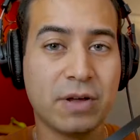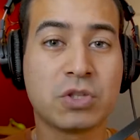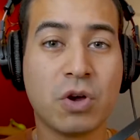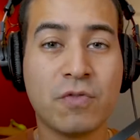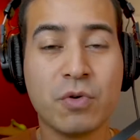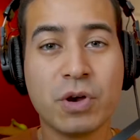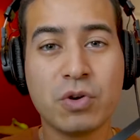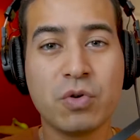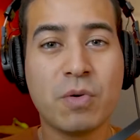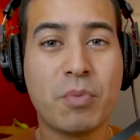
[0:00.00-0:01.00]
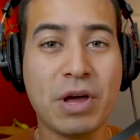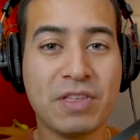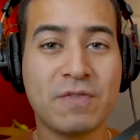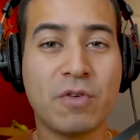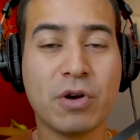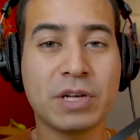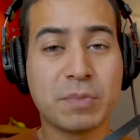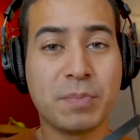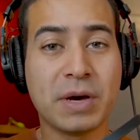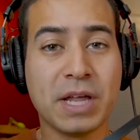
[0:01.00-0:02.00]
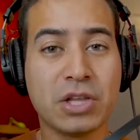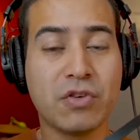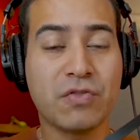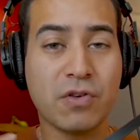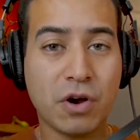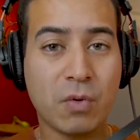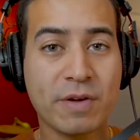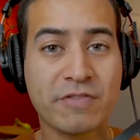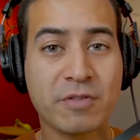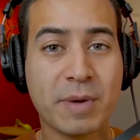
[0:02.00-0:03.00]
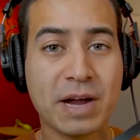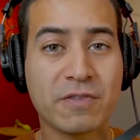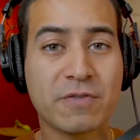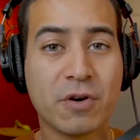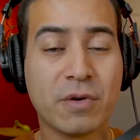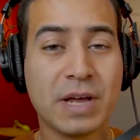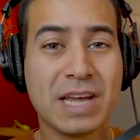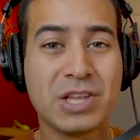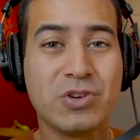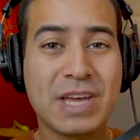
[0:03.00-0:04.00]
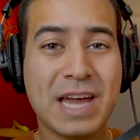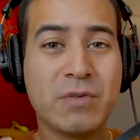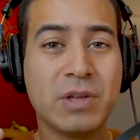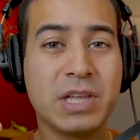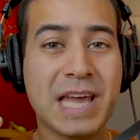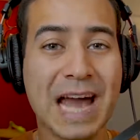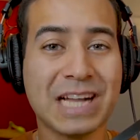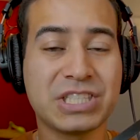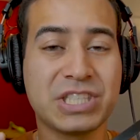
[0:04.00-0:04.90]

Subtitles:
So if you want to do a breathy voice, but you're far away from the microphone, you can't really catch